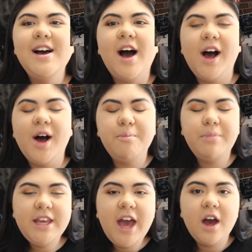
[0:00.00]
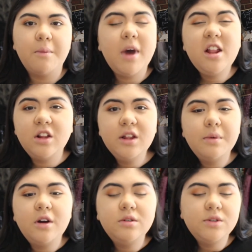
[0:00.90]
But yeah, my lolly
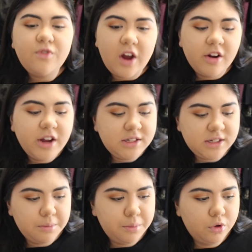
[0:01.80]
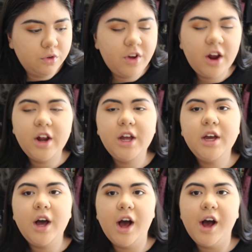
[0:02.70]
bar was very simple, very